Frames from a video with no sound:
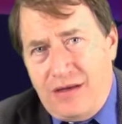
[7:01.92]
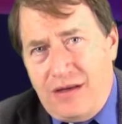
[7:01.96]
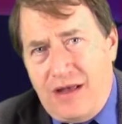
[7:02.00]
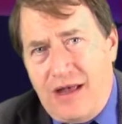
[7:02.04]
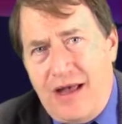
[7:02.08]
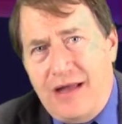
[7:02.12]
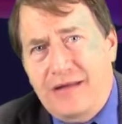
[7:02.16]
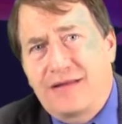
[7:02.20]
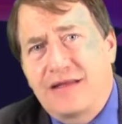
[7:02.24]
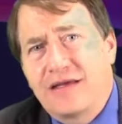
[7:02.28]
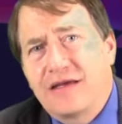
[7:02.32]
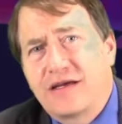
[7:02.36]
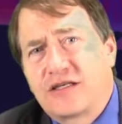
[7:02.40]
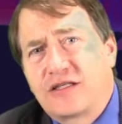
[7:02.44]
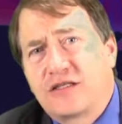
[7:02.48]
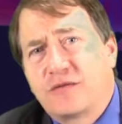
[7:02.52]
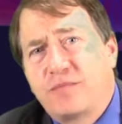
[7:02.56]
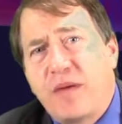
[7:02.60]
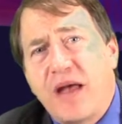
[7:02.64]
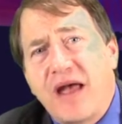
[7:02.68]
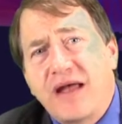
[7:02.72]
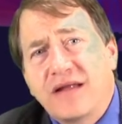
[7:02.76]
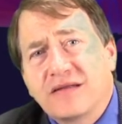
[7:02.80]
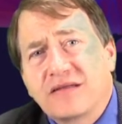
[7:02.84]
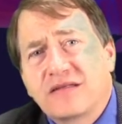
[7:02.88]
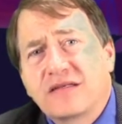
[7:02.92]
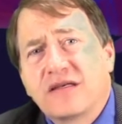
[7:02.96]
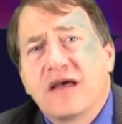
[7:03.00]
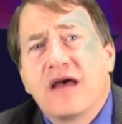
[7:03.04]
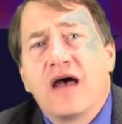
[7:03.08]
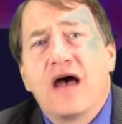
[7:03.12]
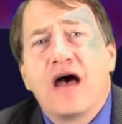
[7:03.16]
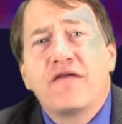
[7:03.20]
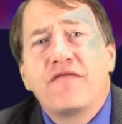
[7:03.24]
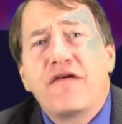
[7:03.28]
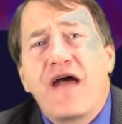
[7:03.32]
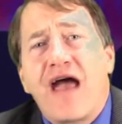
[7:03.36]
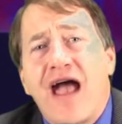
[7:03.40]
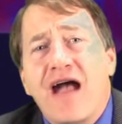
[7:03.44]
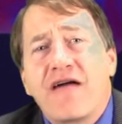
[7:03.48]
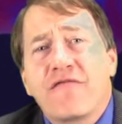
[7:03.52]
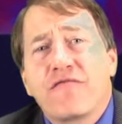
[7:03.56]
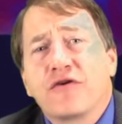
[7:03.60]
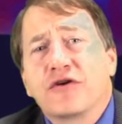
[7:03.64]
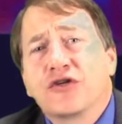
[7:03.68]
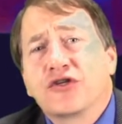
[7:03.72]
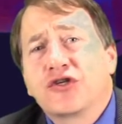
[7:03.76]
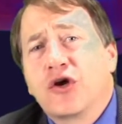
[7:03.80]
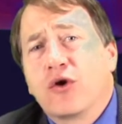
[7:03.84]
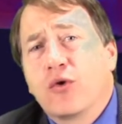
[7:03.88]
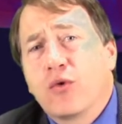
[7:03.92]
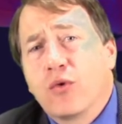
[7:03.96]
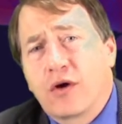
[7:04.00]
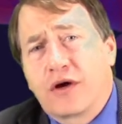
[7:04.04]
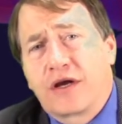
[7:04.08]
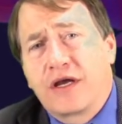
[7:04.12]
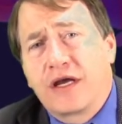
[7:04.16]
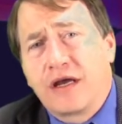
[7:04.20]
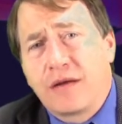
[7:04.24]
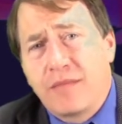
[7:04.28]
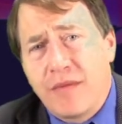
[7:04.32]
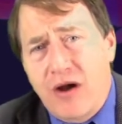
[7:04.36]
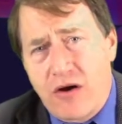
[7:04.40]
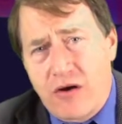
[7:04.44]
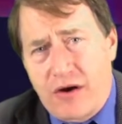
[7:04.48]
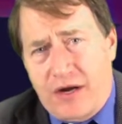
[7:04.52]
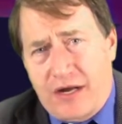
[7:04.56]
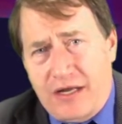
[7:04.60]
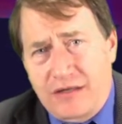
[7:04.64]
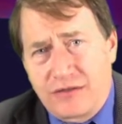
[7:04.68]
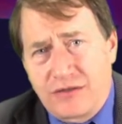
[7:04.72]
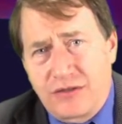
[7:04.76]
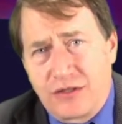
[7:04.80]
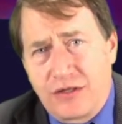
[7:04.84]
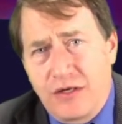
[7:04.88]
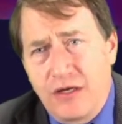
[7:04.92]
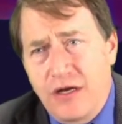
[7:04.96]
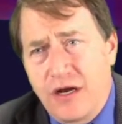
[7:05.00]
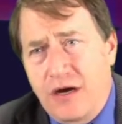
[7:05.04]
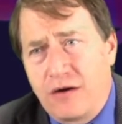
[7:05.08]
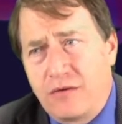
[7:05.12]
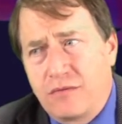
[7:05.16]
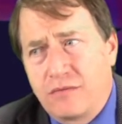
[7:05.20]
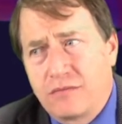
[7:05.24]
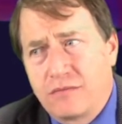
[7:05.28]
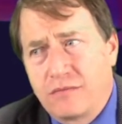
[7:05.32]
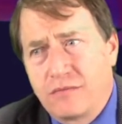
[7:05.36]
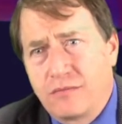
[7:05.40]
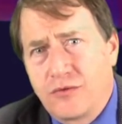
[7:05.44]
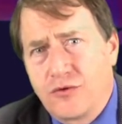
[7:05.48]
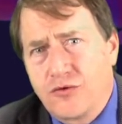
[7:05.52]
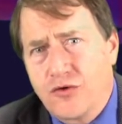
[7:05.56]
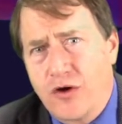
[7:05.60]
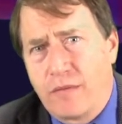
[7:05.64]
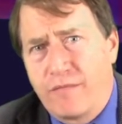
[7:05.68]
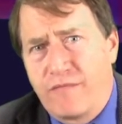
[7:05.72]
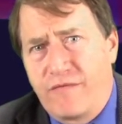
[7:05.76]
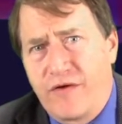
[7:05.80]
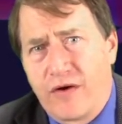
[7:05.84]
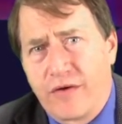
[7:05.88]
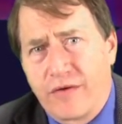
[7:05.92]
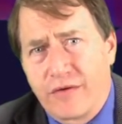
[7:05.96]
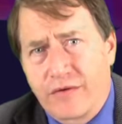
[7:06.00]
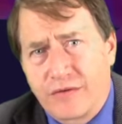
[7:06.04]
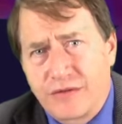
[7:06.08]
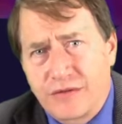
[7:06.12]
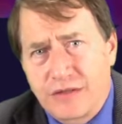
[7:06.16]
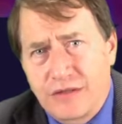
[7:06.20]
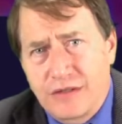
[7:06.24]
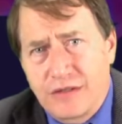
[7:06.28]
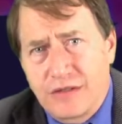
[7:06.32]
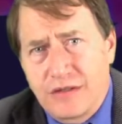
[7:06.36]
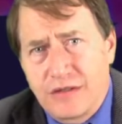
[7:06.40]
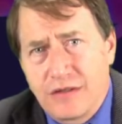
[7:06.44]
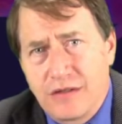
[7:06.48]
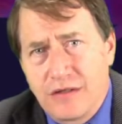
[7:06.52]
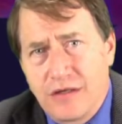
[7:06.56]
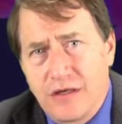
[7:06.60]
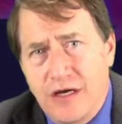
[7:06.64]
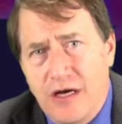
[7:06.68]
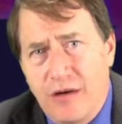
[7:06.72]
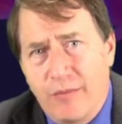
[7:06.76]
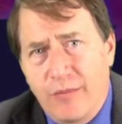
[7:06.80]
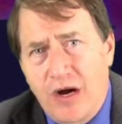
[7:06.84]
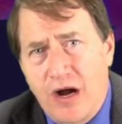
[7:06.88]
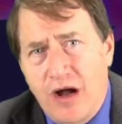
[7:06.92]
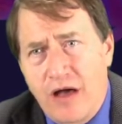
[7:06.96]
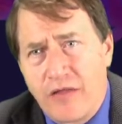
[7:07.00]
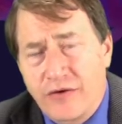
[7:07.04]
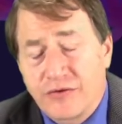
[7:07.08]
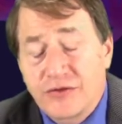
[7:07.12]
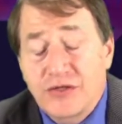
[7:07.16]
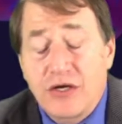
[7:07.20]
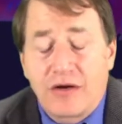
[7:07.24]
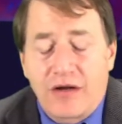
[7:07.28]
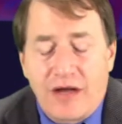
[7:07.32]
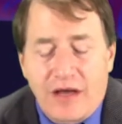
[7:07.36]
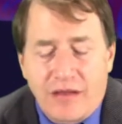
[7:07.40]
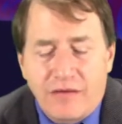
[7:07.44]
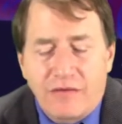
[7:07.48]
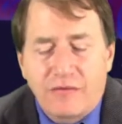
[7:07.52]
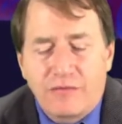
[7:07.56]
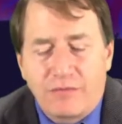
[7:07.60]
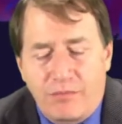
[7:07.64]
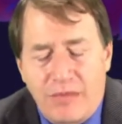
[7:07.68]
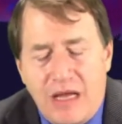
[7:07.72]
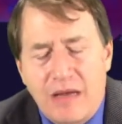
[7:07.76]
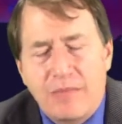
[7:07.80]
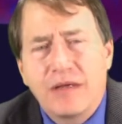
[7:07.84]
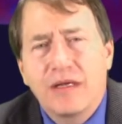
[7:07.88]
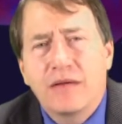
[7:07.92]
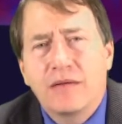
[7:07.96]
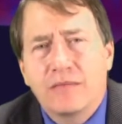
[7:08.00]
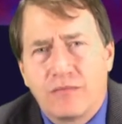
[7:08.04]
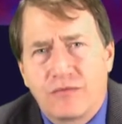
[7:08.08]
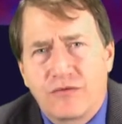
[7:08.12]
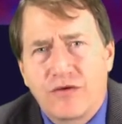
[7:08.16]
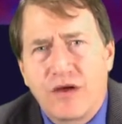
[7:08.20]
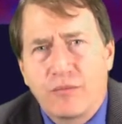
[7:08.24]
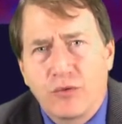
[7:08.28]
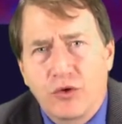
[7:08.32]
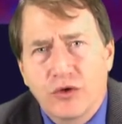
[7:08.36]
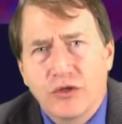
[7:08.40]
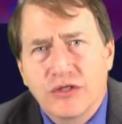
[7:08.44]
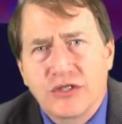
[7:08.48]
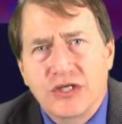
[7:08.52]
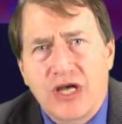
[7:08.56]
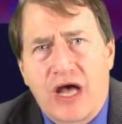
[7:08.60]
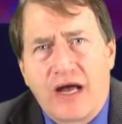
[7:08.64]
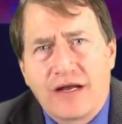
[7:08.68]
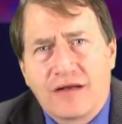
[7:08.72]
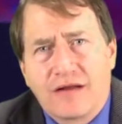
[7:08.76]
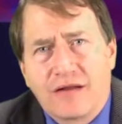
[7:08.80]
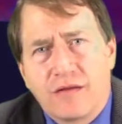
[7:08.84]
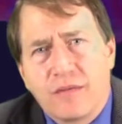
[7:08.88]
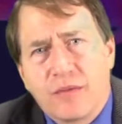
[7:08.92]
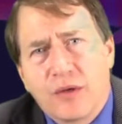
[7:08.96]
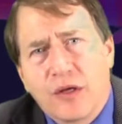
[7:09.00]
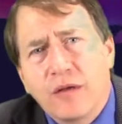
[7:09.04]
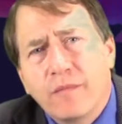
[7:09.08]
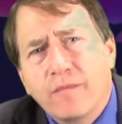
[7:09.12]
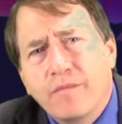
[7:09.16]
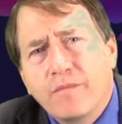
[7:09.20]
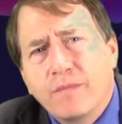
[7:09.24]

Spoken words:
at the expense of average working Americans. You know, Trump voters, among others. Okay, there may be some good side to the bill.